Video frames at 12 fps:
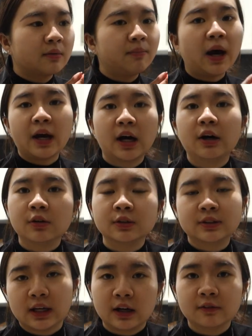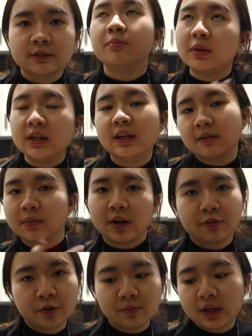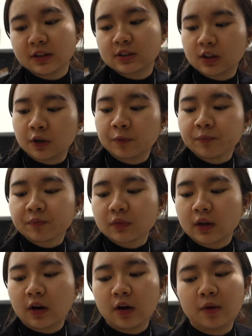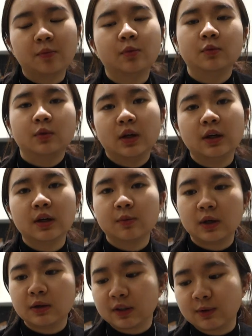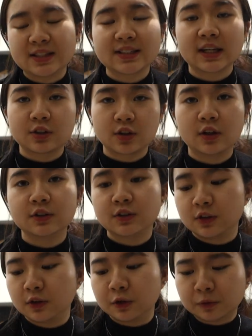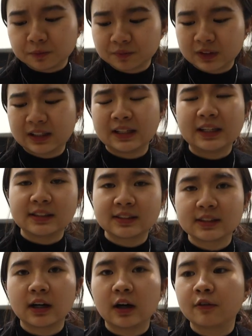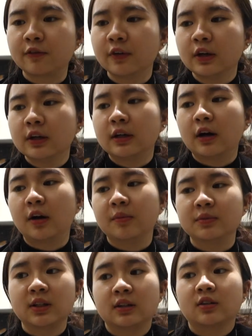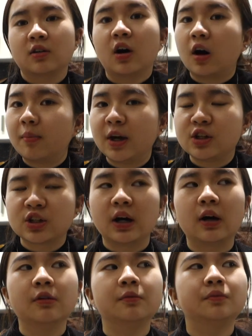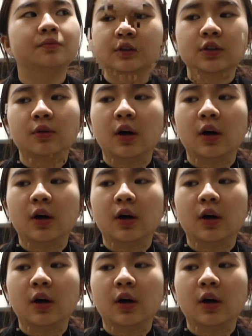by ourselves, me and my roommate. So we take turns to clean stuff, take the garbage out, and so